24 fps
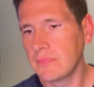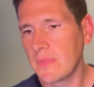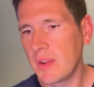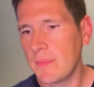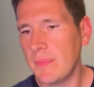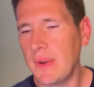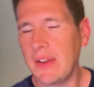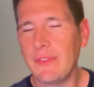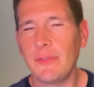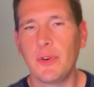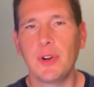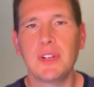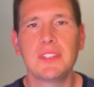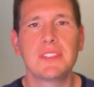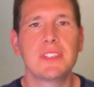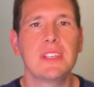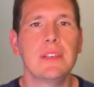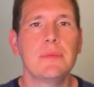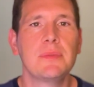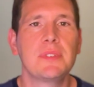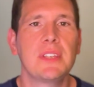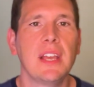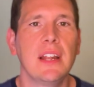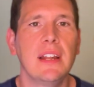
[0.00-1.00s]
My voice
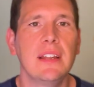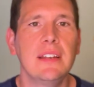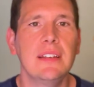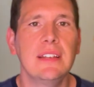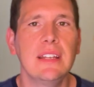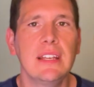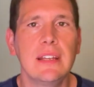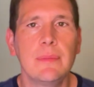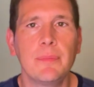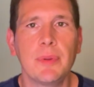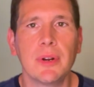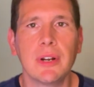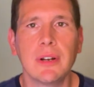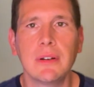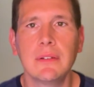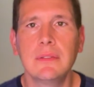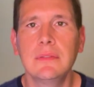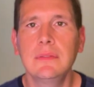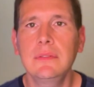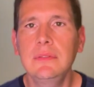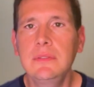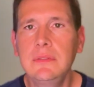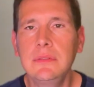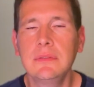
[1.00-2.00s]
keeps getting deeper.
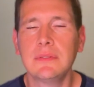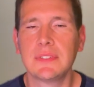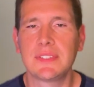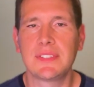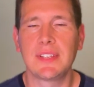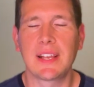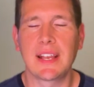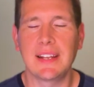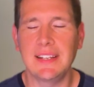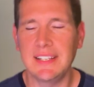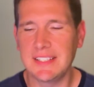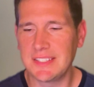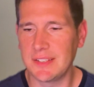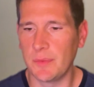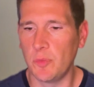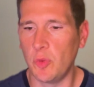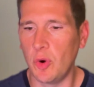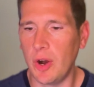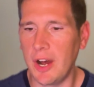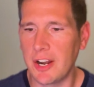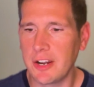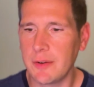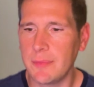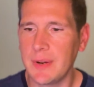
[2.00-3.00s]
It's like I need some
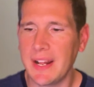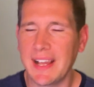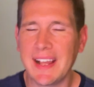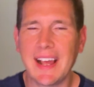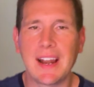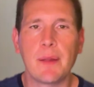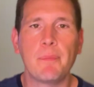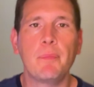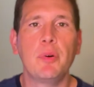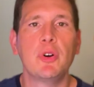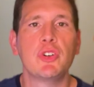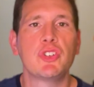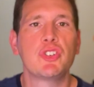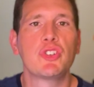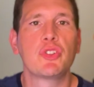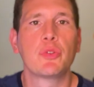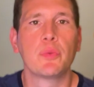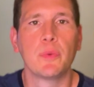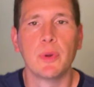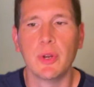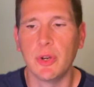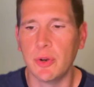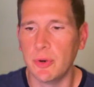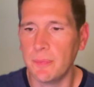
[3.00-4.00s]
water, but I got to push
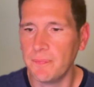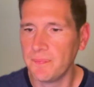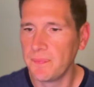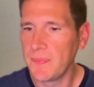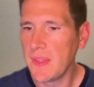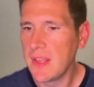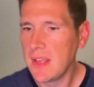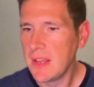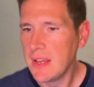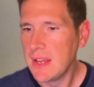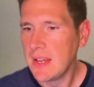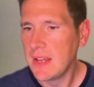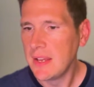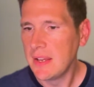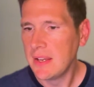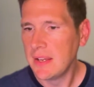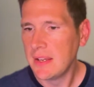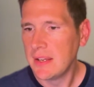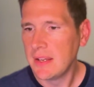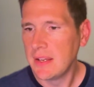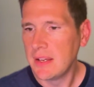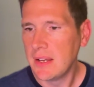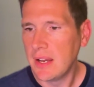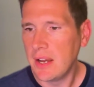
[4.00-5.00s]
through.
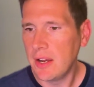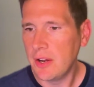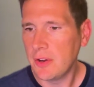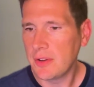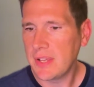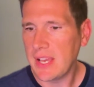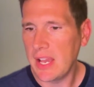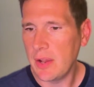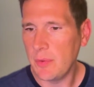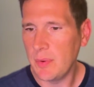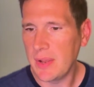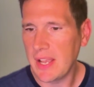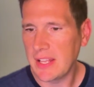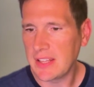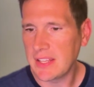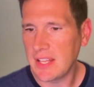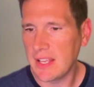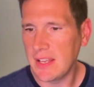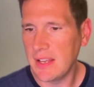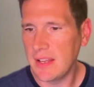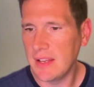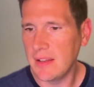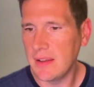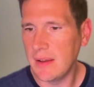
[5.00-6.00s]
Okay, we got
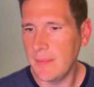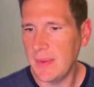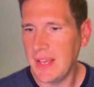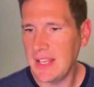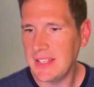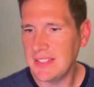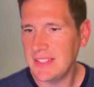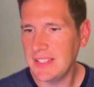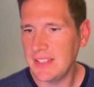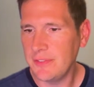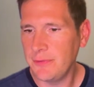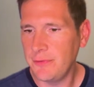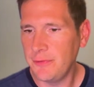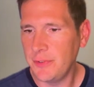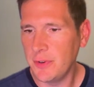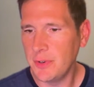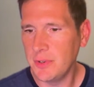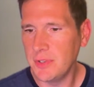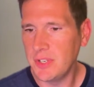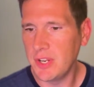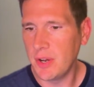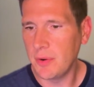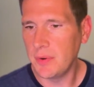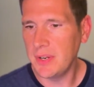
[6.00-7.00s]
the amazing
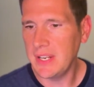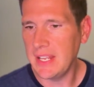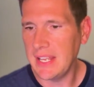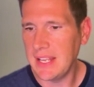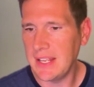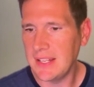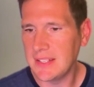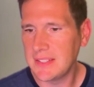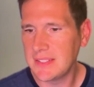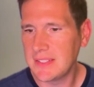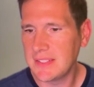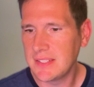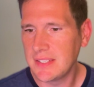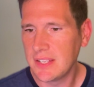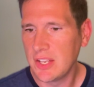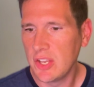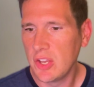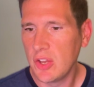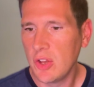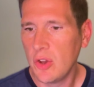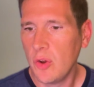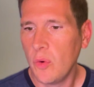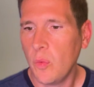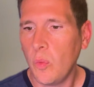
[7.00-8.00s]
food no one eats.
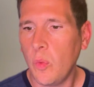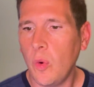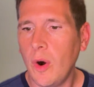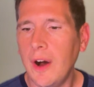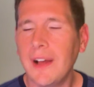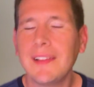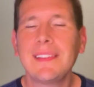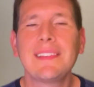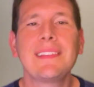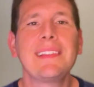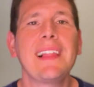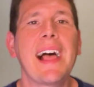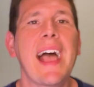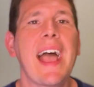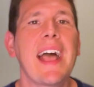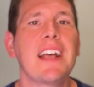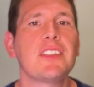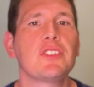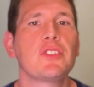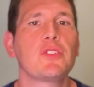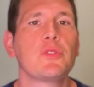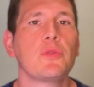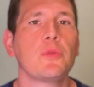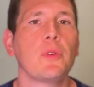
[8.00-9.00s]
One
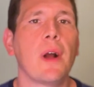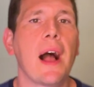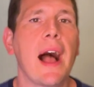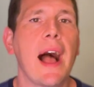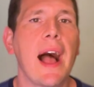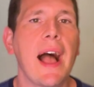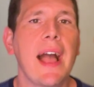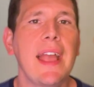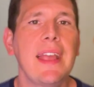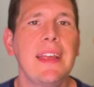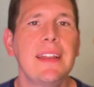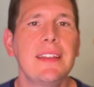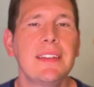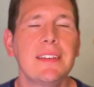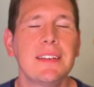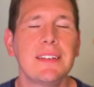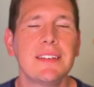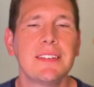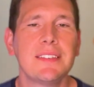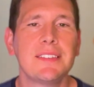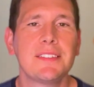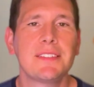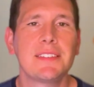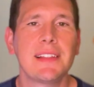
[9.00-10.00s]
last ride
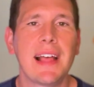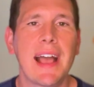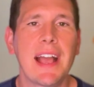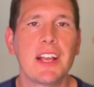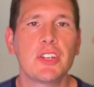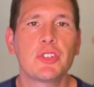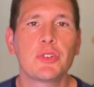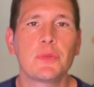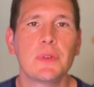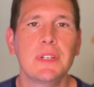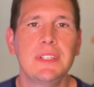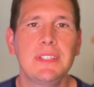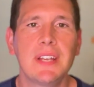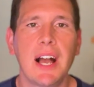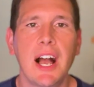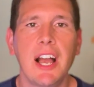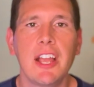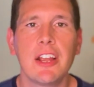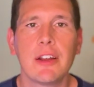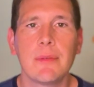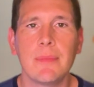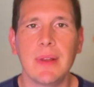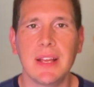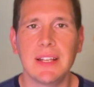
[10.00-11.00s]
slash
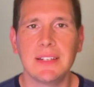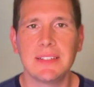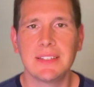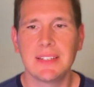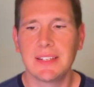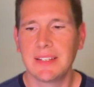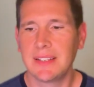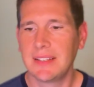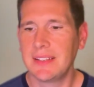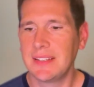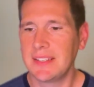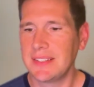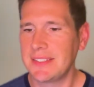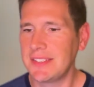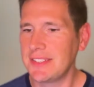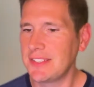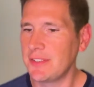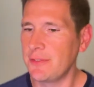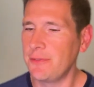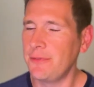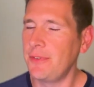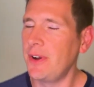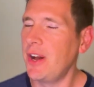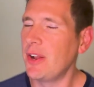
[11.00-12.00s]
retirement. This is
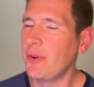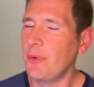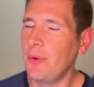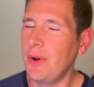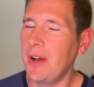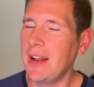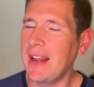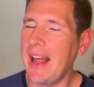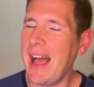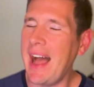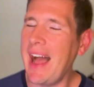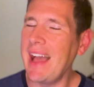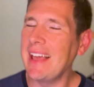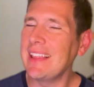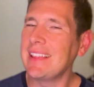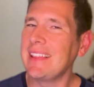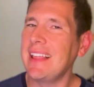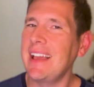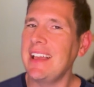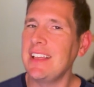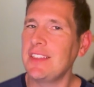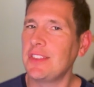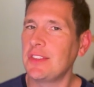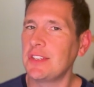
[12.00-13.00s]
a fun one. I
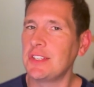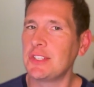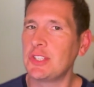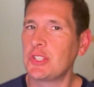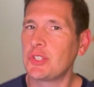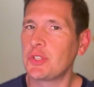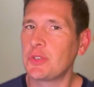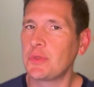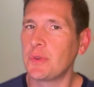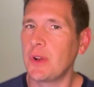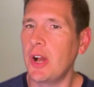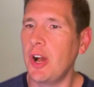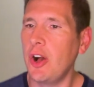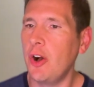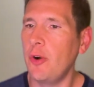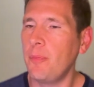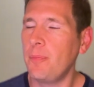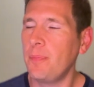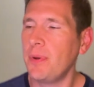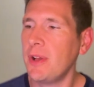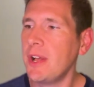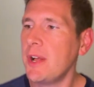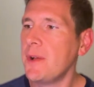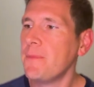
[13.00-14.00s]
like this trope.